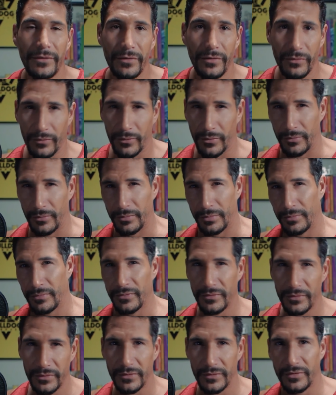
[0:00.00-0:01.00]
through
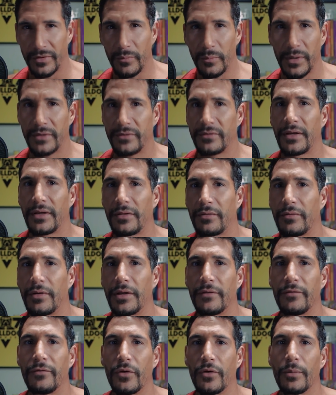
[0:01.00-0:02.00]
some weeks like
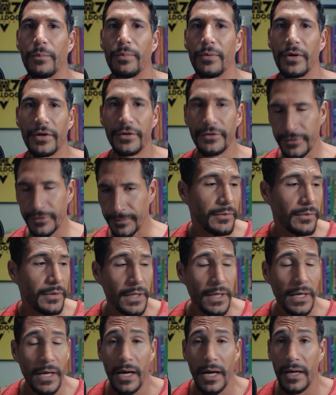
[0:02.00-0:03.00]
three to four books.
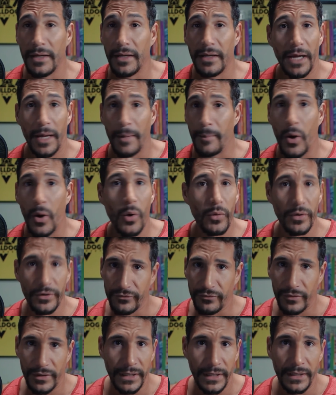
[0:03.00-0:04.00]
Uh, I'm
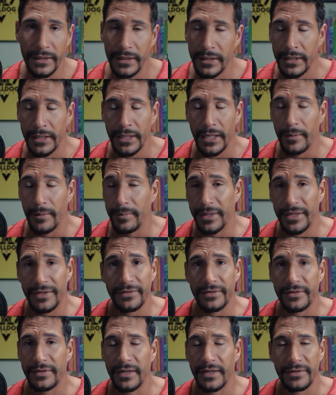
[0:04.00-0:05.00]
always reading uh,
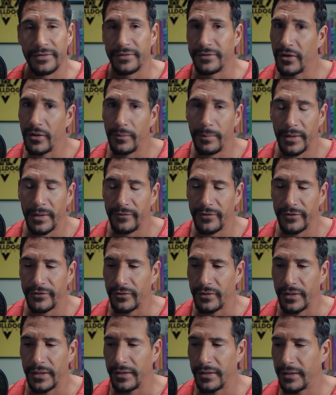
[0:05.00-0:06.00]
because it, it's so
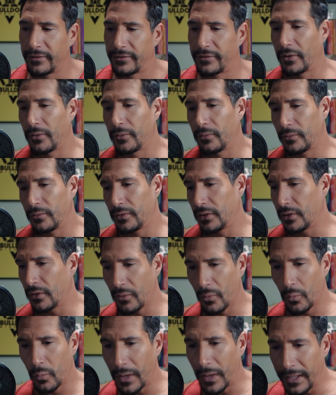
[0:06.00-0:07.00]
beneficial. And, and so, you know,
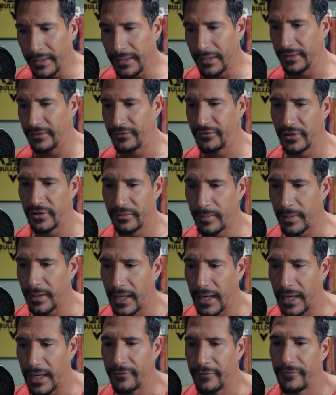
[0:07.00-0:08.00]
the way that it changed my
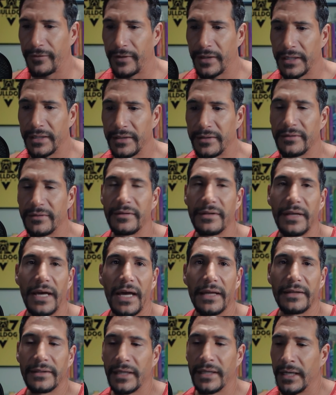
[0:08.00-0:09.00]
life is
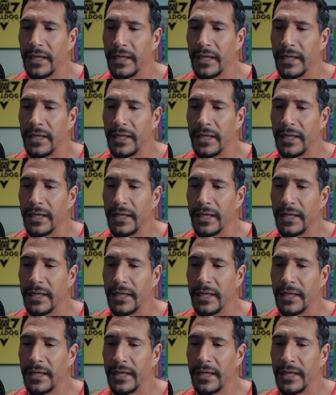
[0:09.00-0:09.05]
that